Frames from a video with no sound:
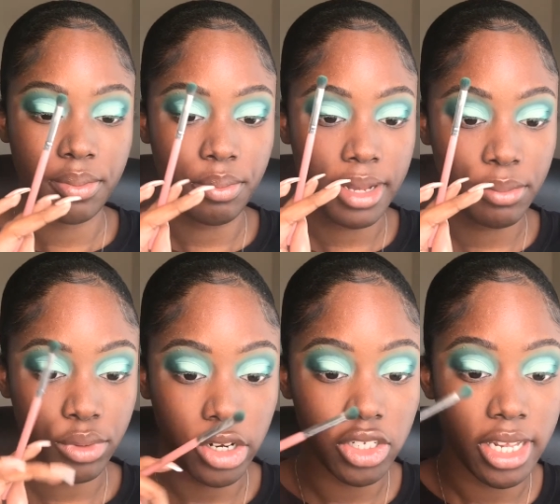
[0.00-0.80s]
my
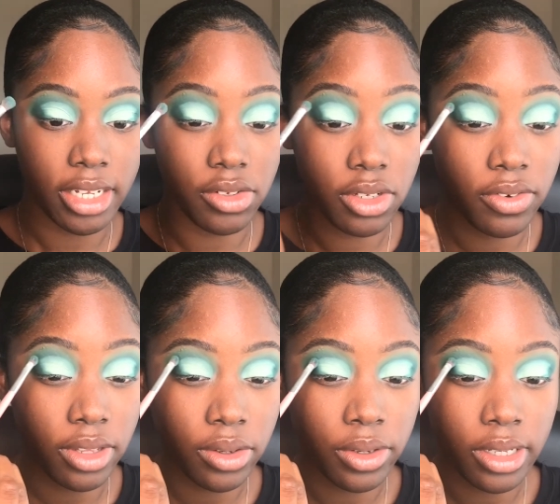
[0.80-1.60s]
brush that I used for
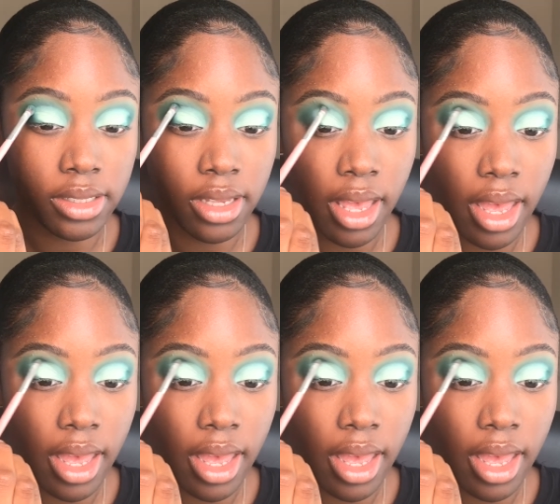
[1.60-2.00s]
the crease